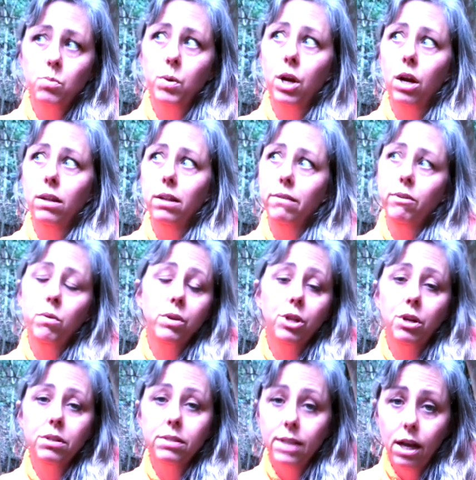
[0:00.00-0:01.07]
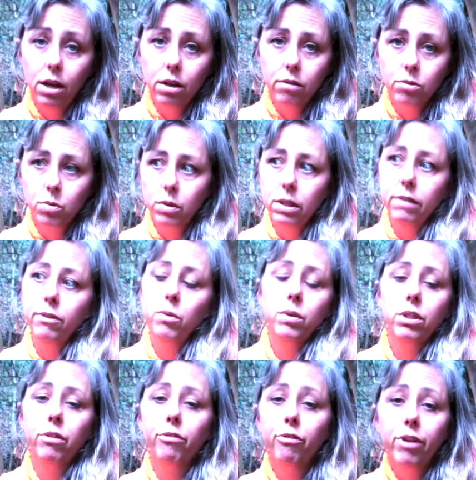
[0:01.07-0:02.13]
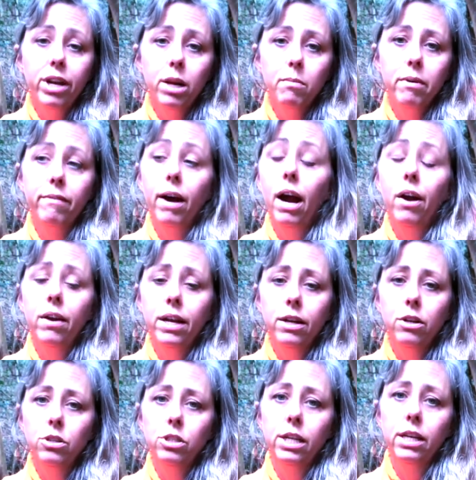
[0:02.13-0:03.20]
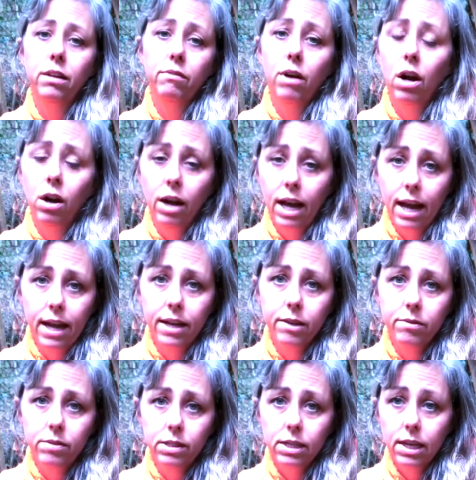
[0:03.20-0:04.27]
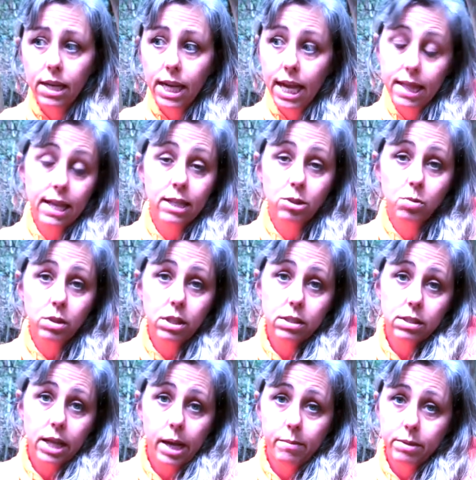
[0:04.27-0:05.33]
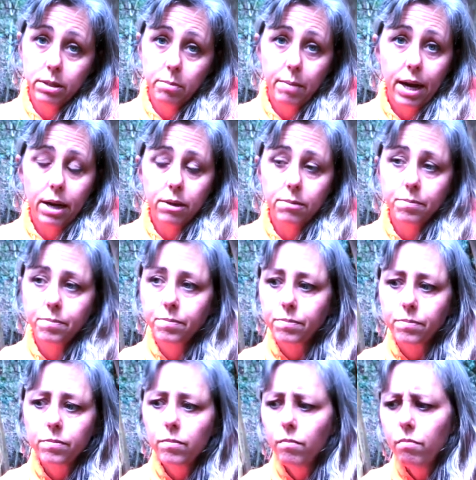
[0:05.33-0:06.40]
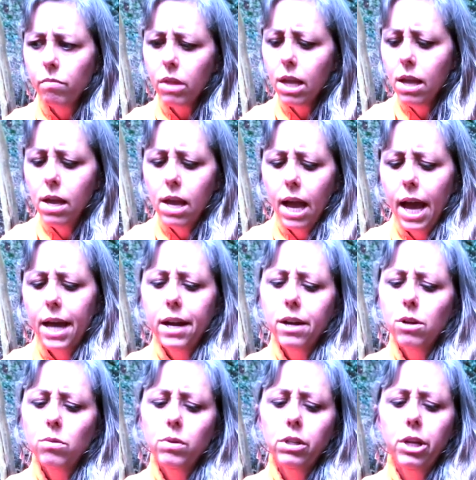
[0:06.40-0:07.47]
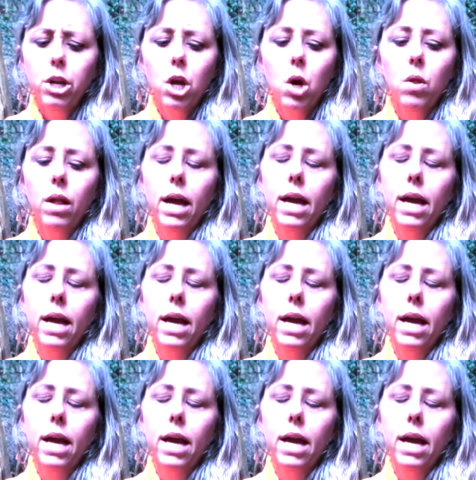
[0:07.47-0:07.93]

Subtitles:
we are living with ourselves. We're living with the freedom of our energy and of our lives. And that's what this time is about. And I don't really know,